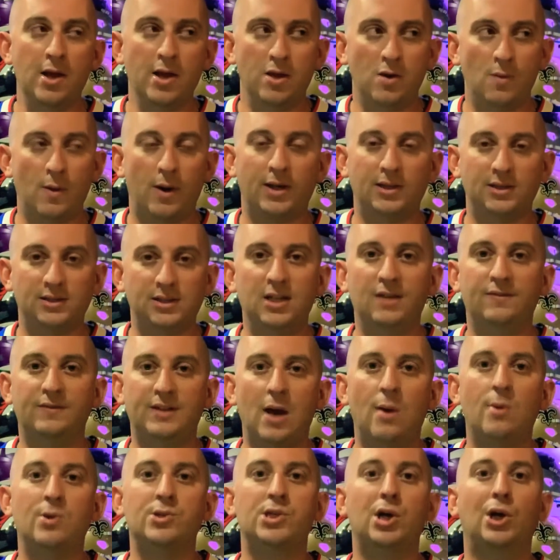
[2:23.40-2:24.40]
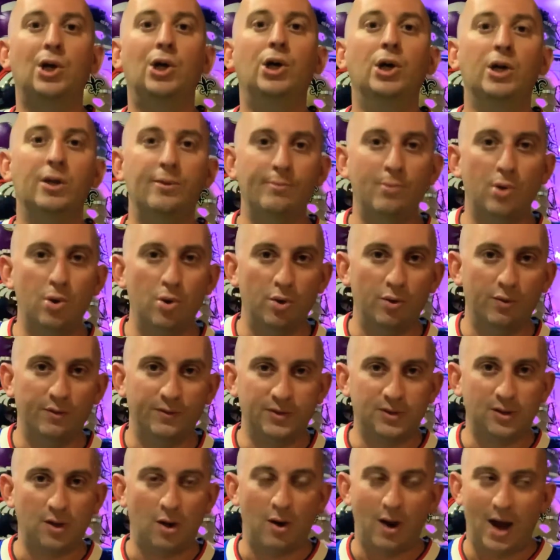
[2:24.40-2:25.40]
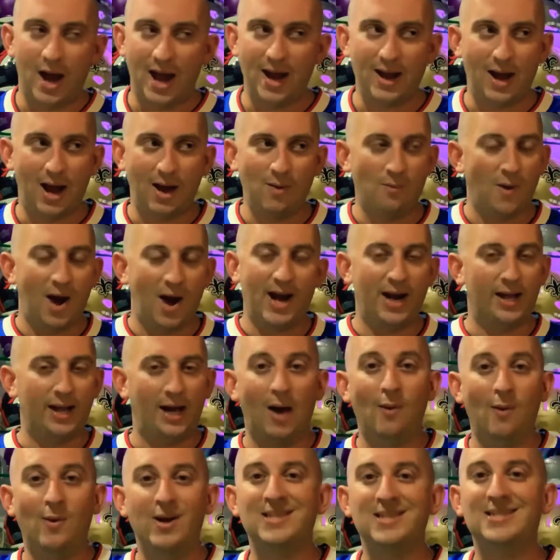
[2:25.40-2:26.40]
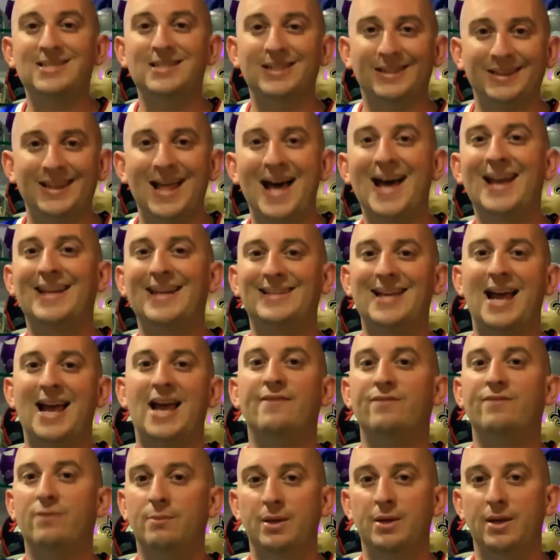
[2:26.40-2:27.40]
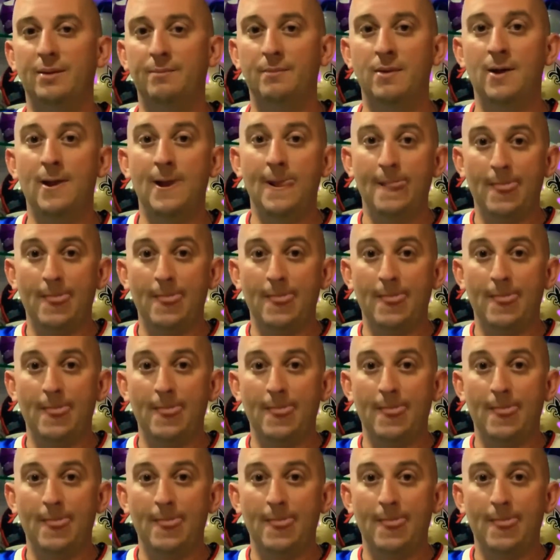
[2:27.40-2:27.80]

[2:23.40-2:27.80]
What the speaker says: You want to see if that was a good move. So I want to see a lot of time from him